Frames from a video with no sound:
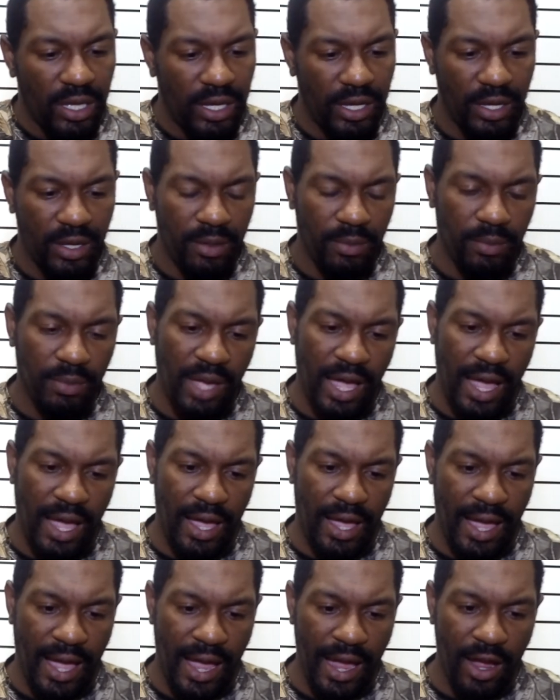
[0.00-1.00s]

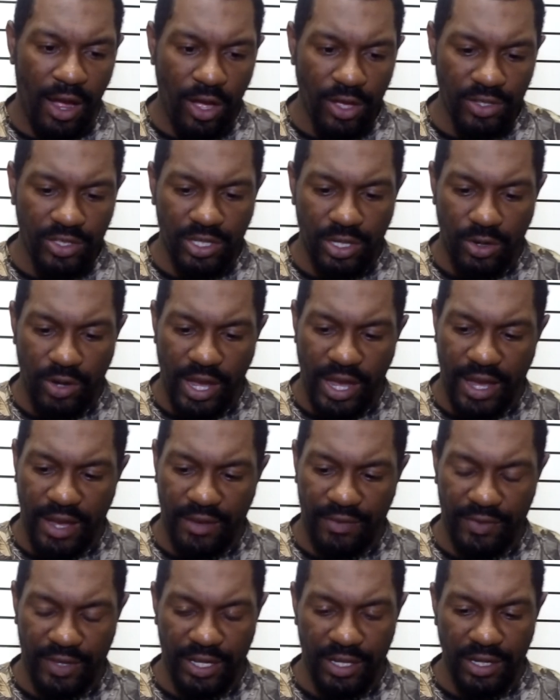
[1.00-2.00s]
I also
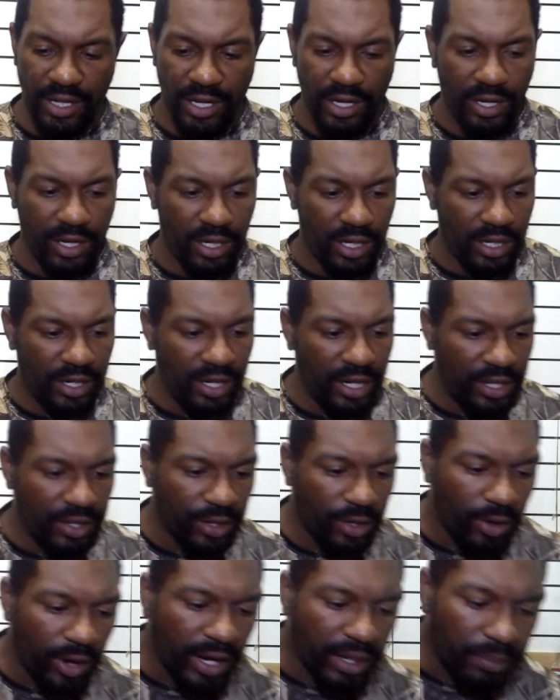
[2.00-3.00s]
have in here another
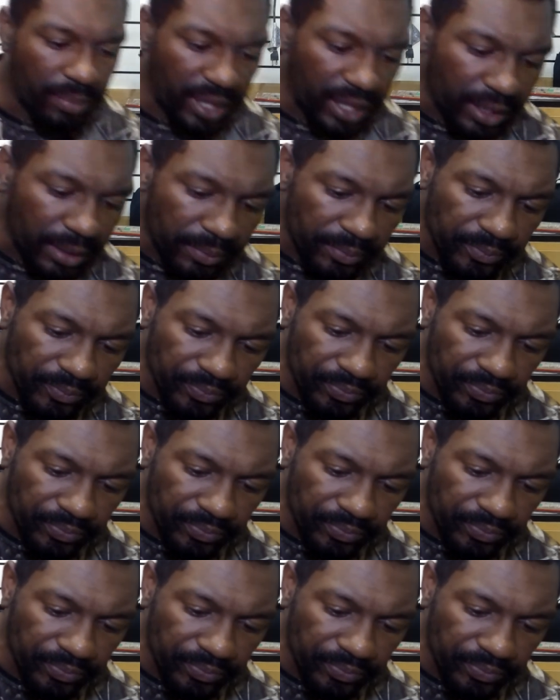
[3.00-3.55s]
crankbait.